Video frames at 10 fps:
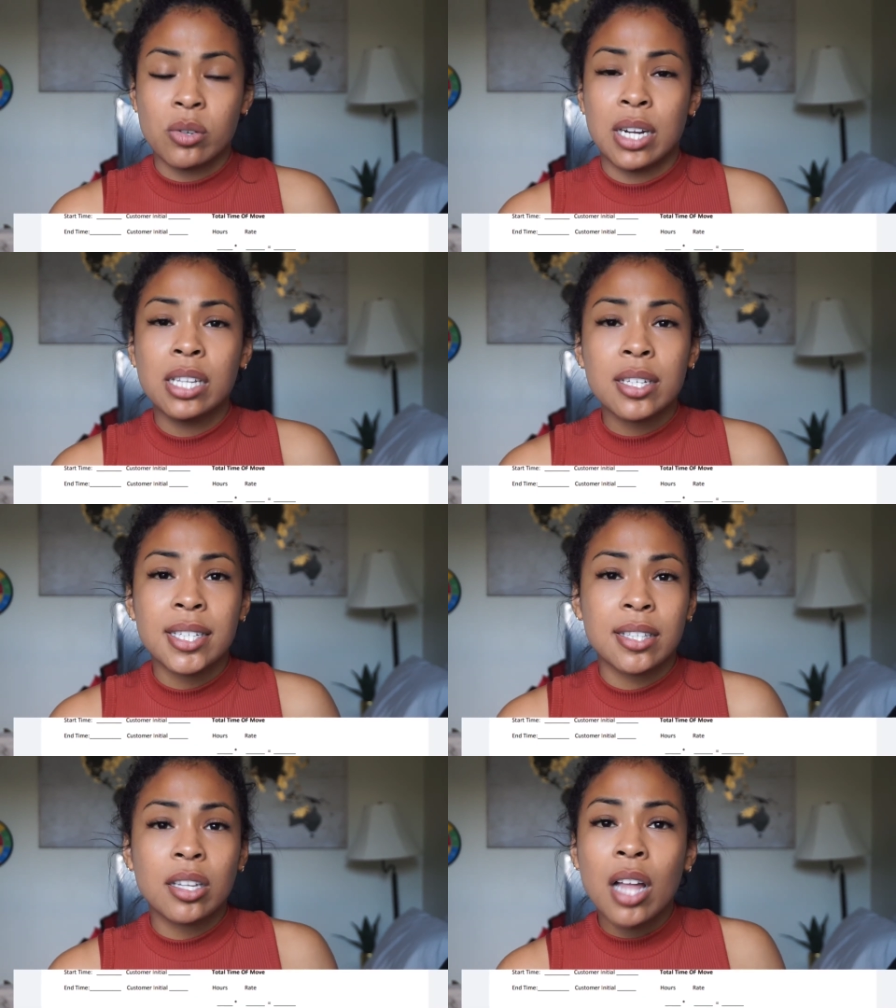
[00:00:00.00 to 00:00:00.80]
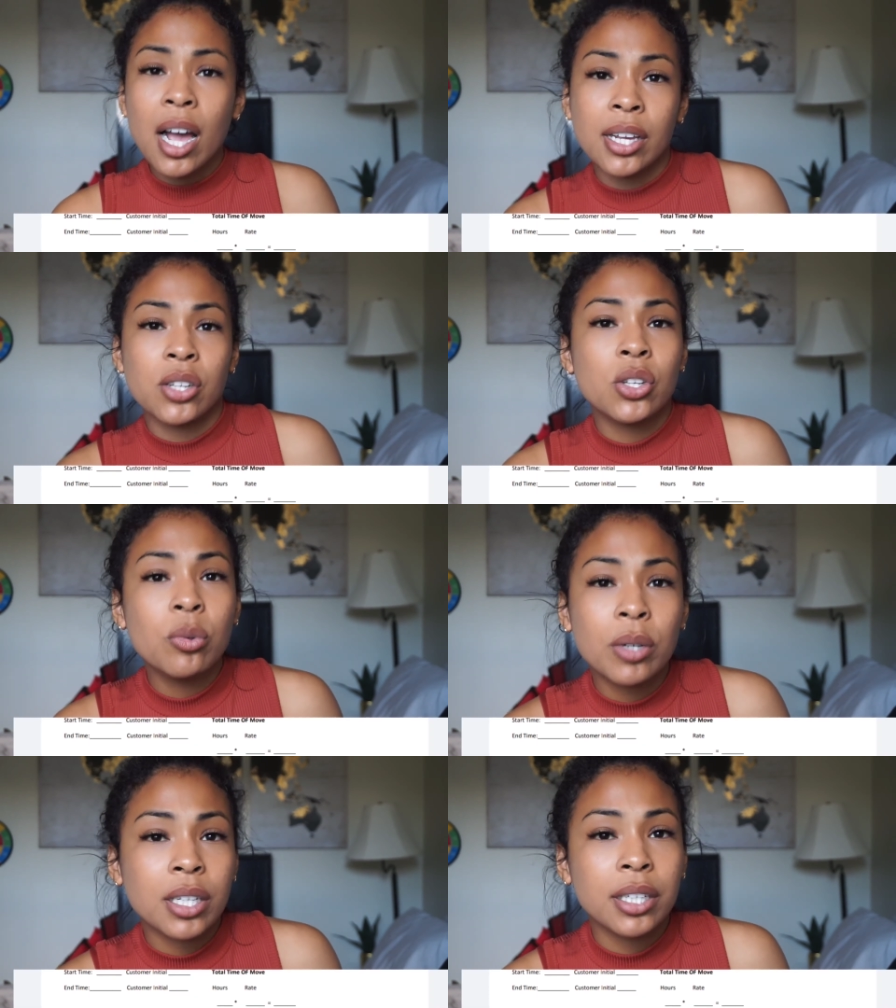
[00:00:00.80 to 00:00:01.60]
and i looked at the clock and you
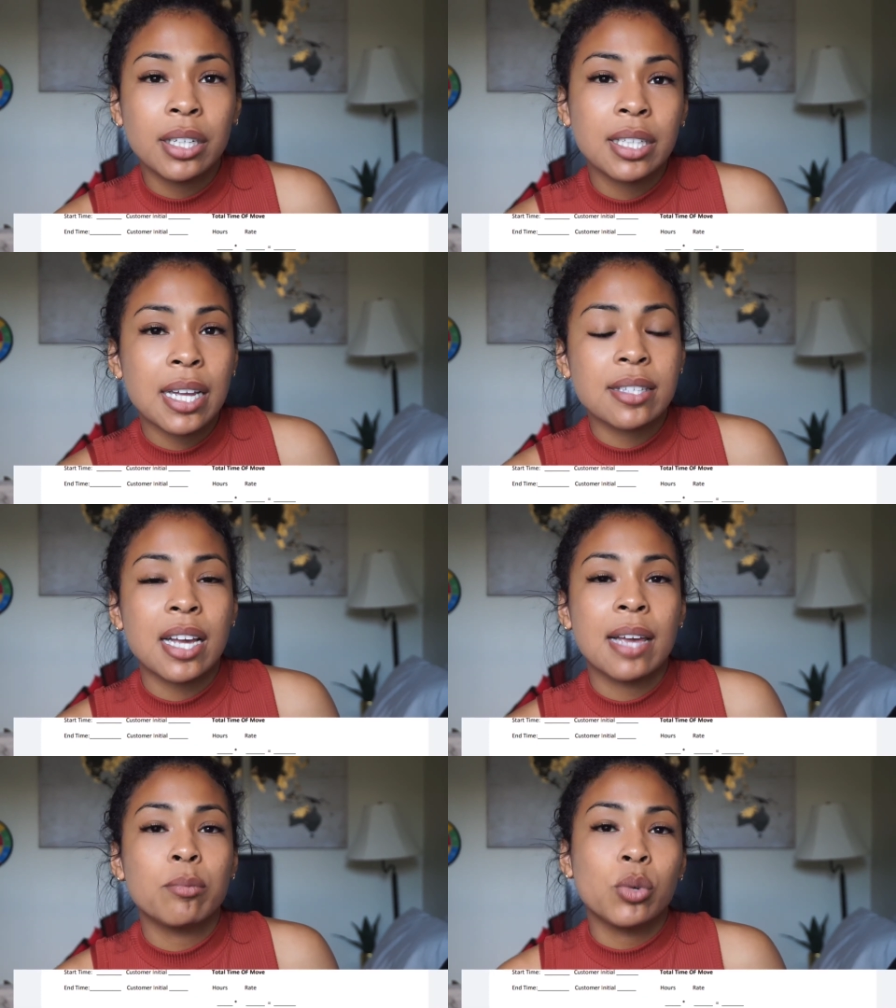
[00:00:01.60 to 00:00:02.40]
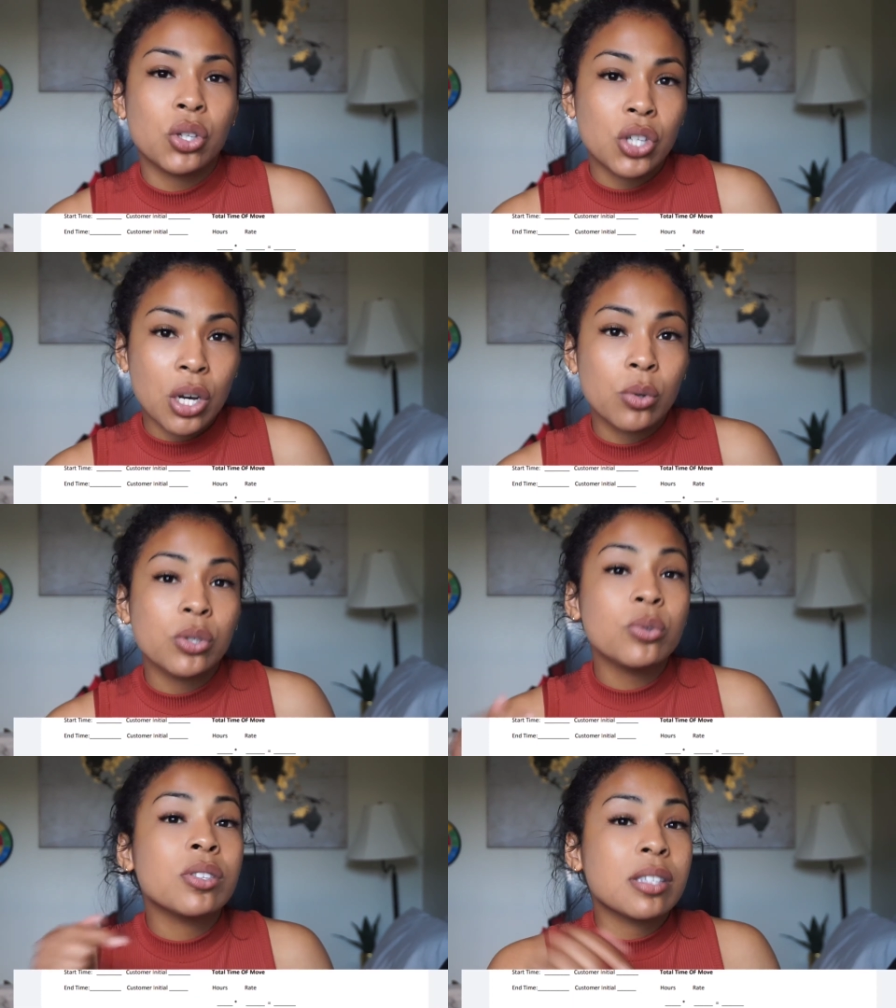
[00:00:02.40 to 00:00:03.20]
weren't here at that time when no
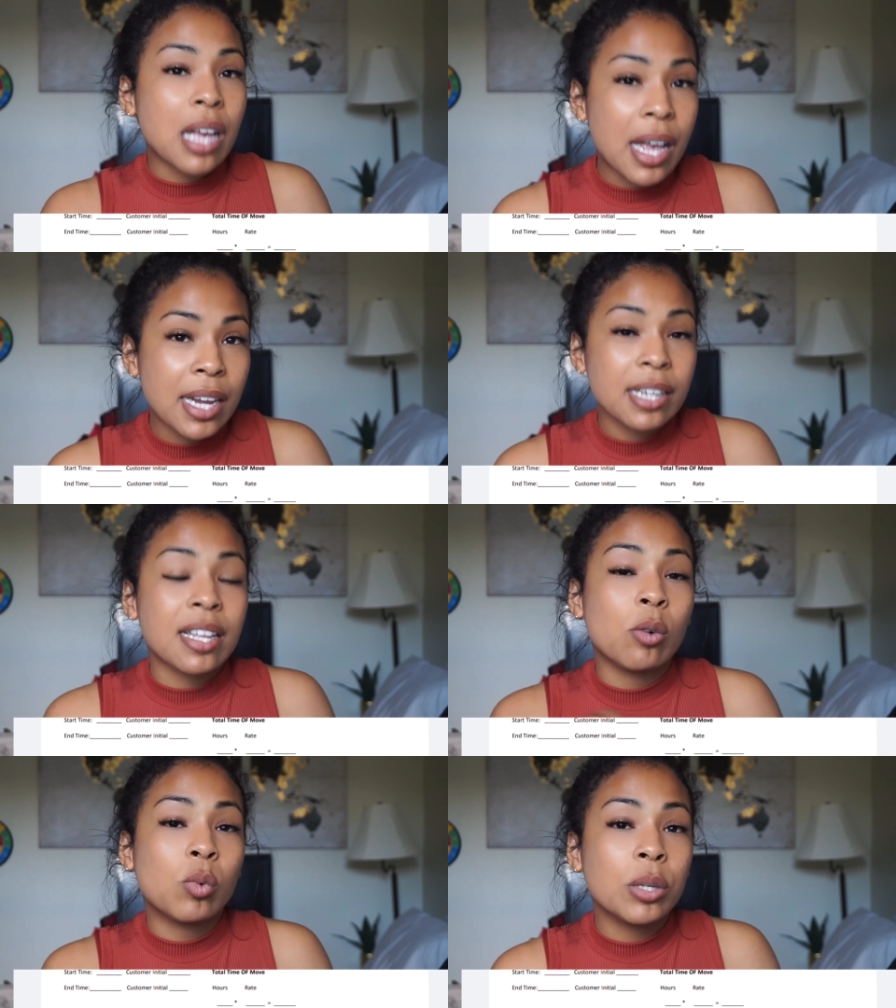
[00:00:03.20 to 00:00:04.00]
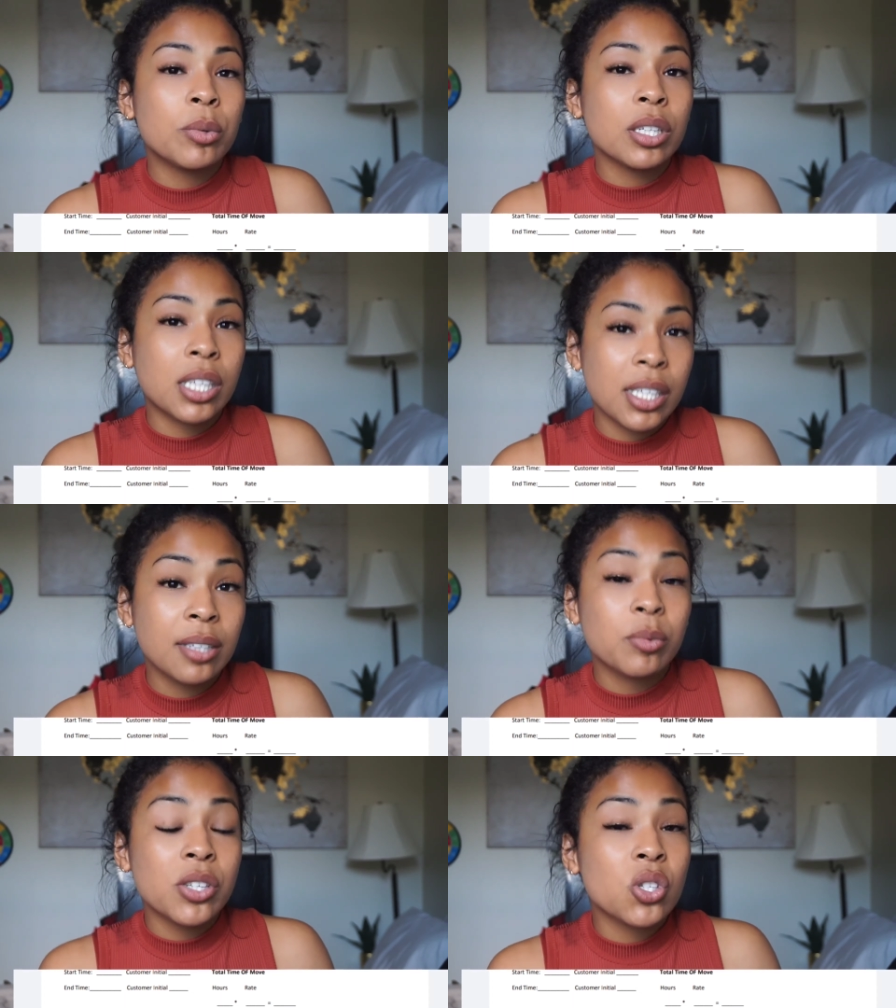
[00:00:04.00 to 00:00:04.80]
you signed that we were here
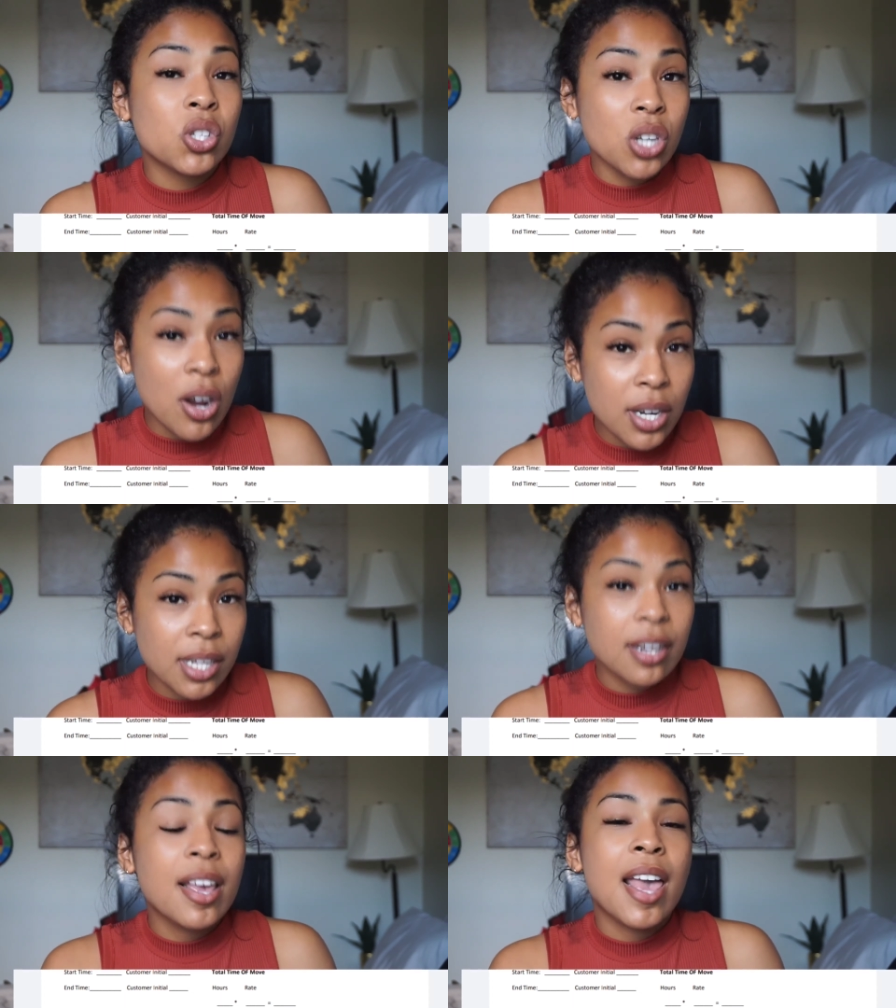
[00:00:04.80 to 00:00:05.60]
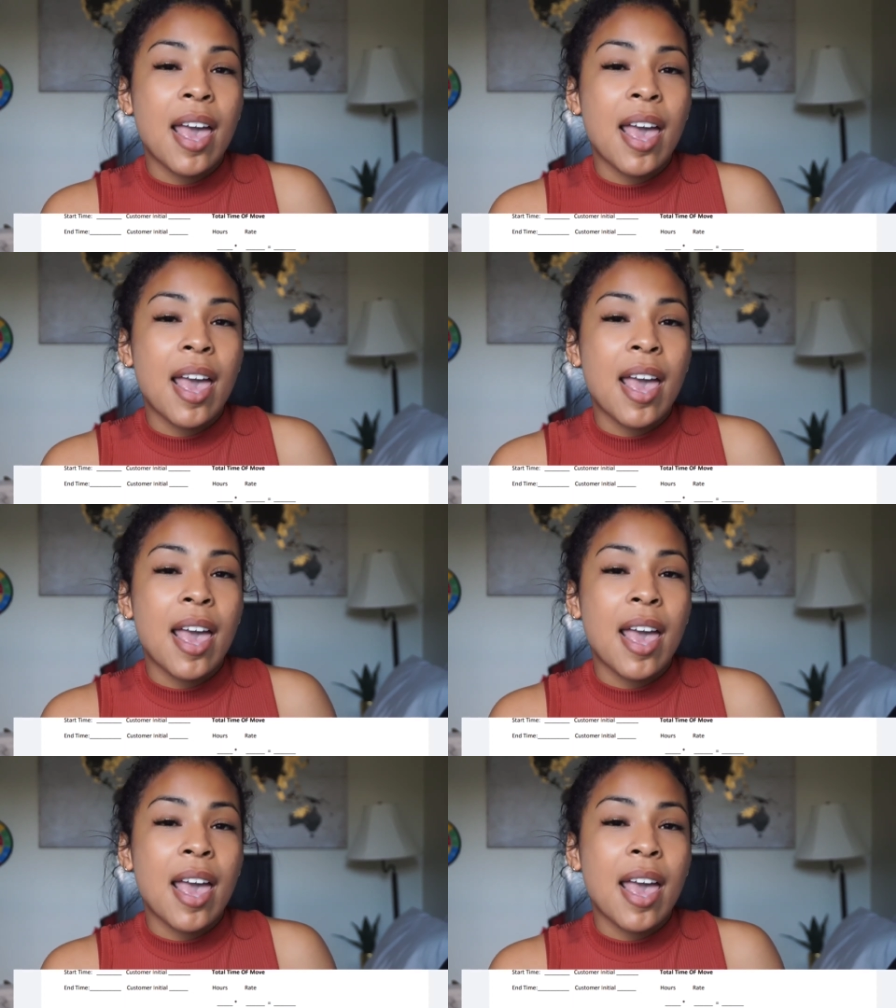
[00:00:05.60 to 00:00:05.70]
and we started